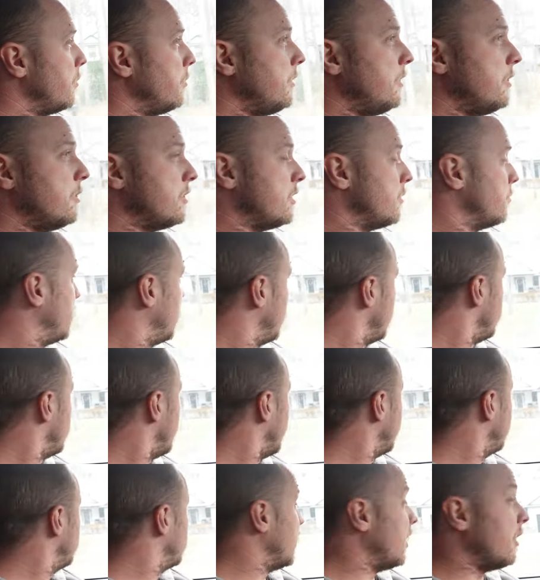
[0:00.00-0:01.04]
I used to play
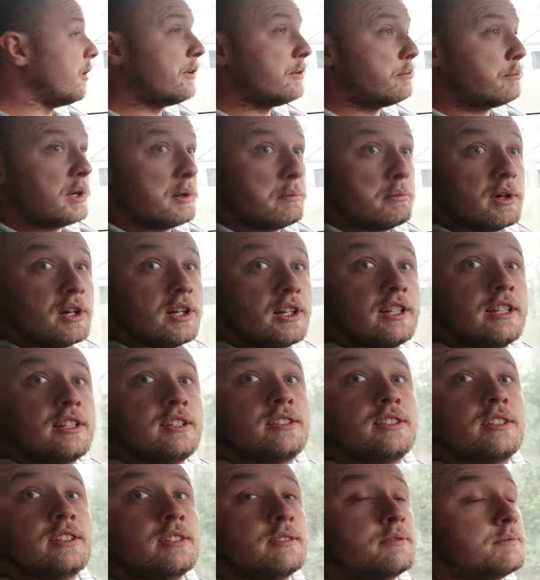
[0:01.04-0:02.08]
paintball with my
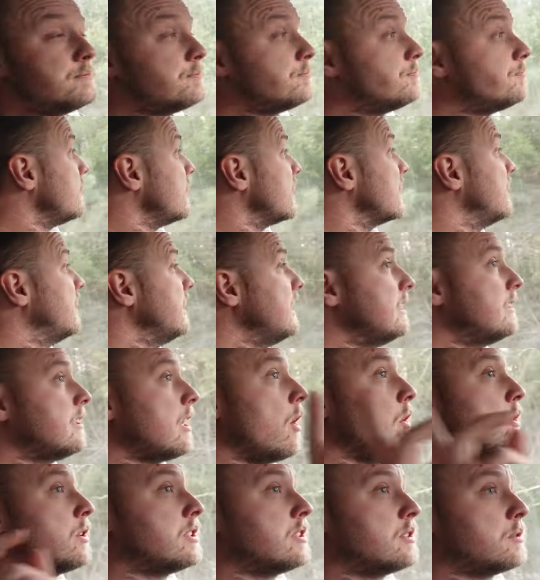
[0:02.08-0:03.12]
buddies. Mm -hmm. These
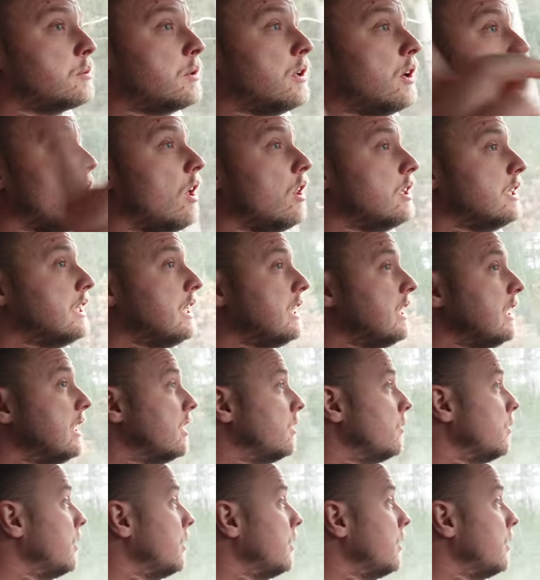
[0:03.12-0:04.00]
houses were all in here